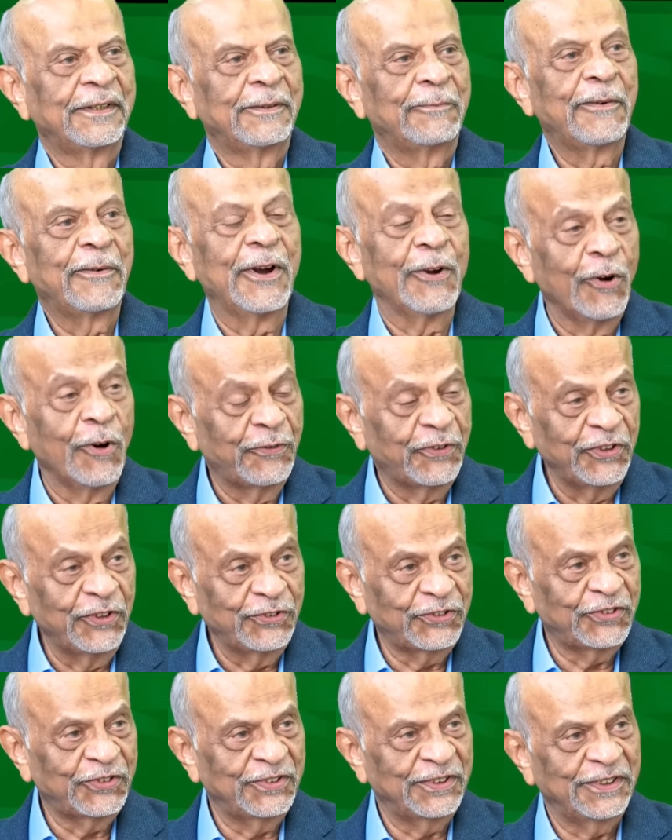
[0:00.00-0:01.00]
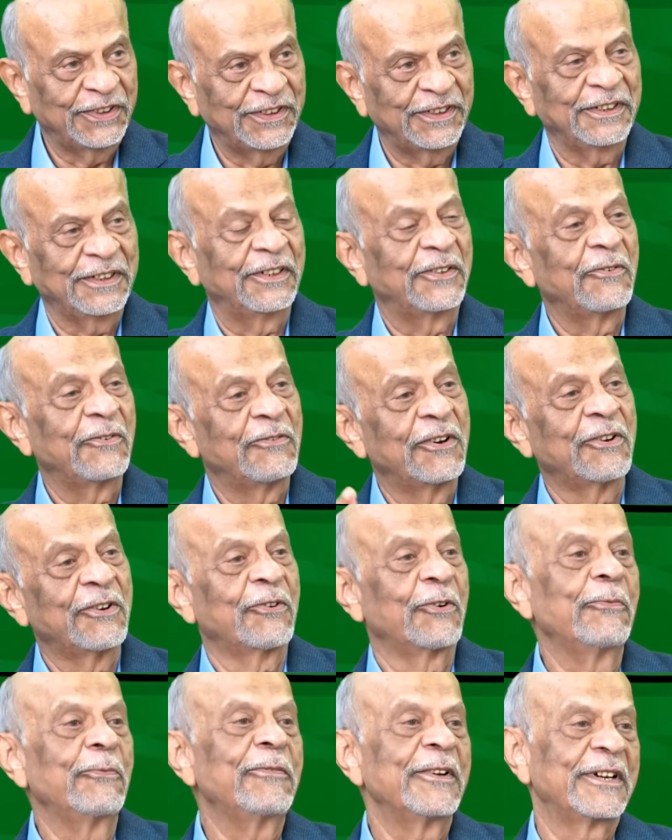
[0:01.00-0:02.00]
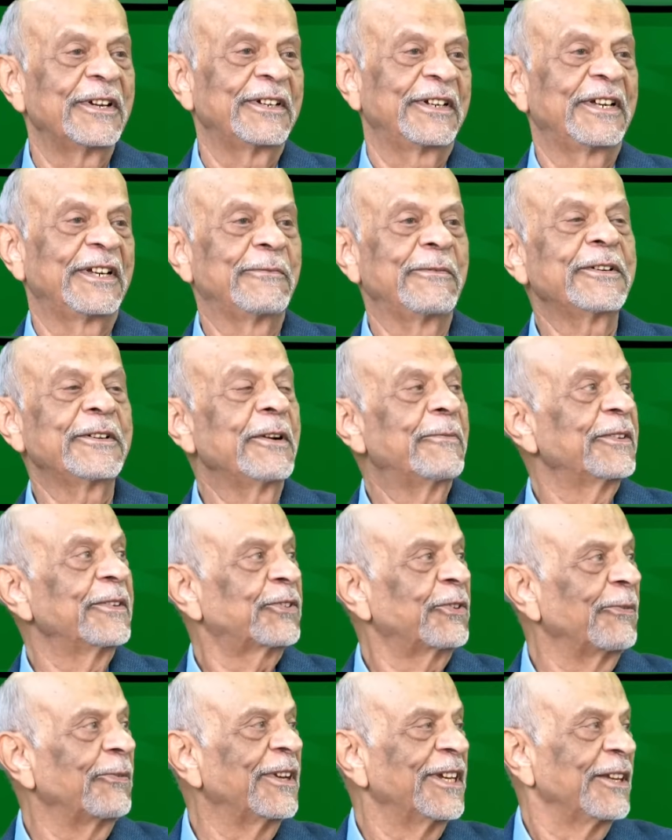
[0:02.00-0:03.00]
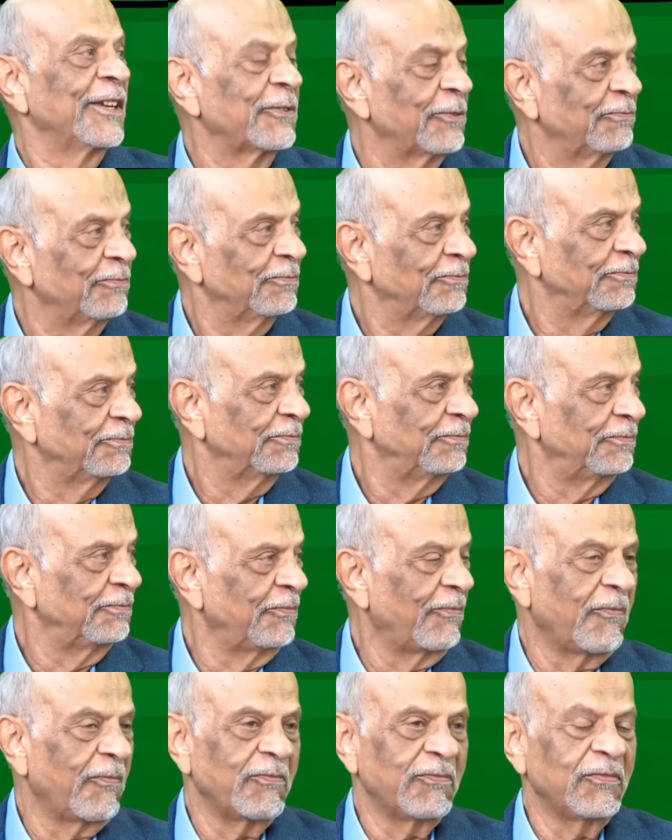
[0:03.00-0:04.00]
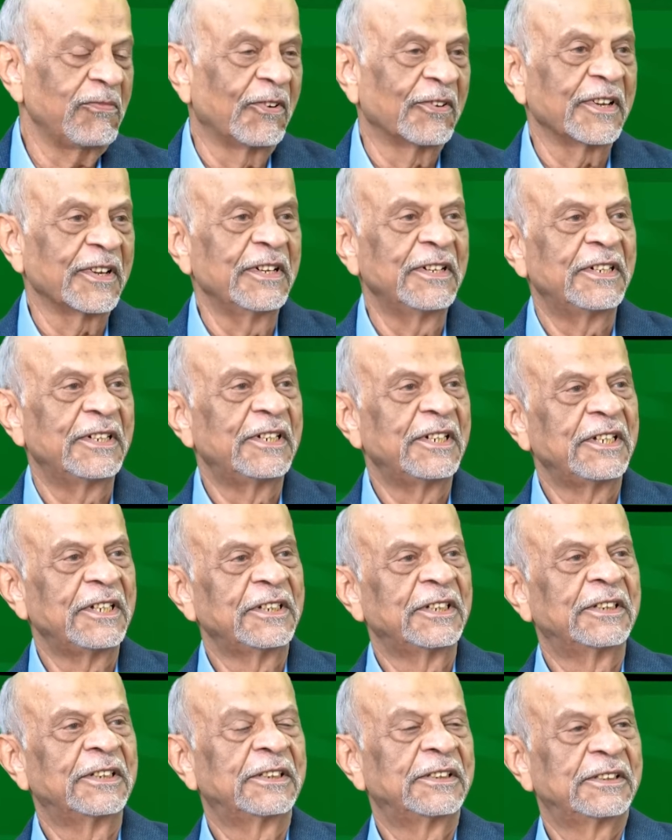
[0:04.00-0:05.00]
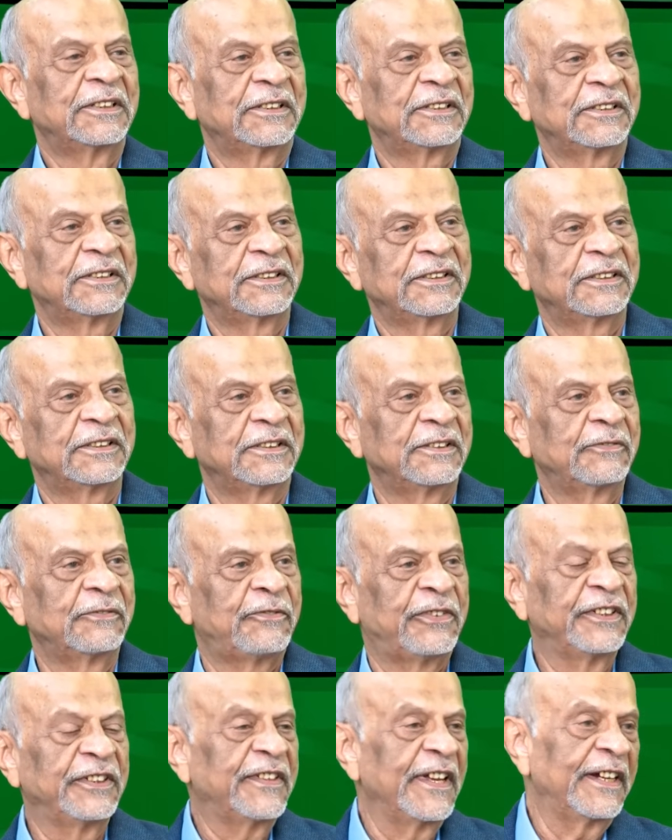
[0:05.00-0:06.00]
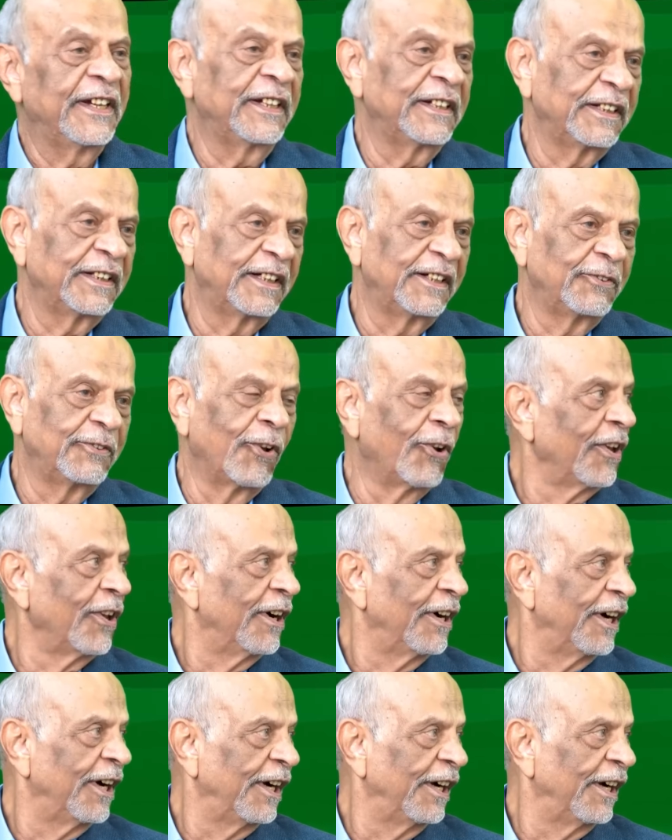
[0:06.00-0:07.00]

My office, one room, had become a Somalia room. Okay? Fida Dola